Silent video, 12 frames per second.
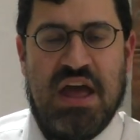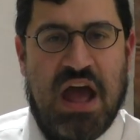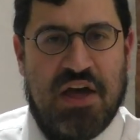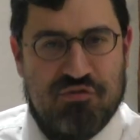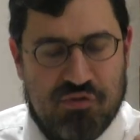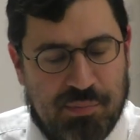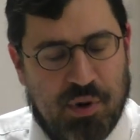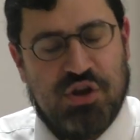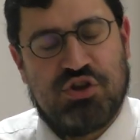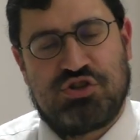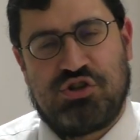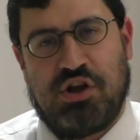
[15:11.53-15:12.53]
And the
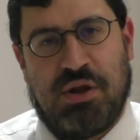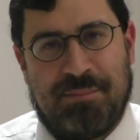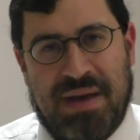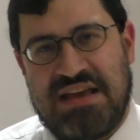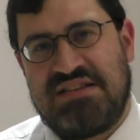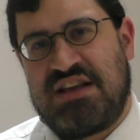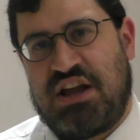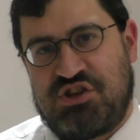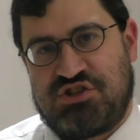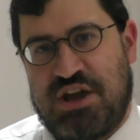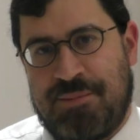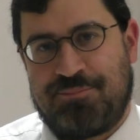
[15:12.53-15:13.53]
Rebbeinu Shalom Be'ezah
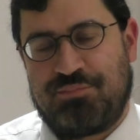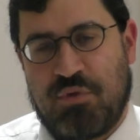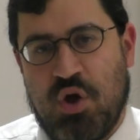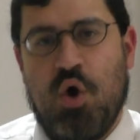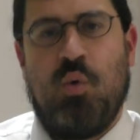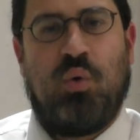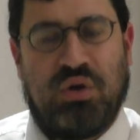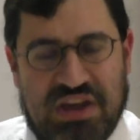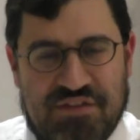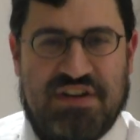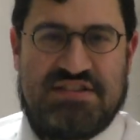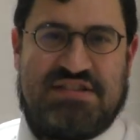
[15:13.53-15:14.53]
Hashem will
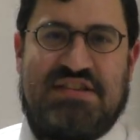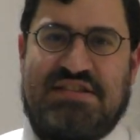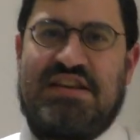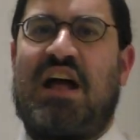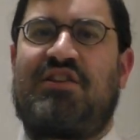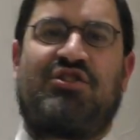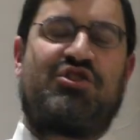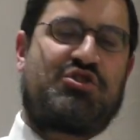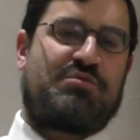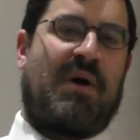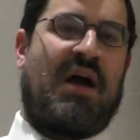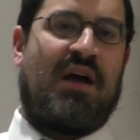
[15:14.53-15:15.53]
give us the Siyata
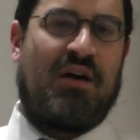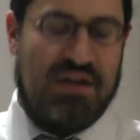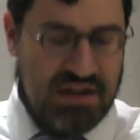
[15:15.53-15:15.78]
Dishmaya,